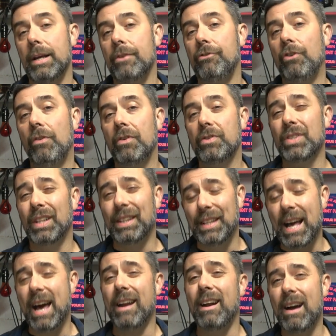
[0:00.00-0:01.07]
So there's a
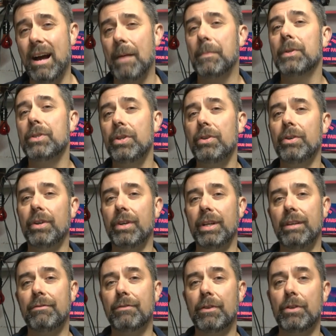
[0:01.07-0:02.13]
lot of
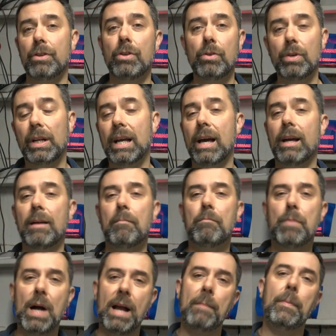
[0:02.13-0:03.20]
opportunity for you to kind of
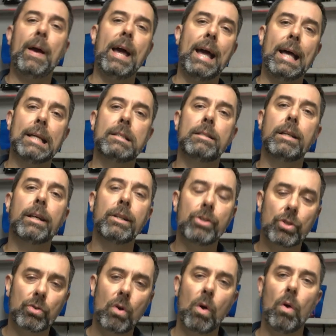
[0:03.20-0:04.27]
bypass the
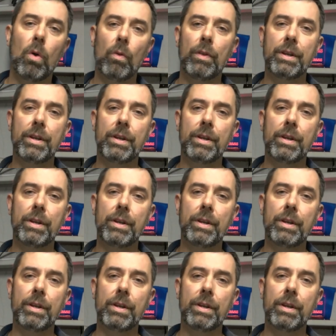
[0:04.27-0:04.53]
control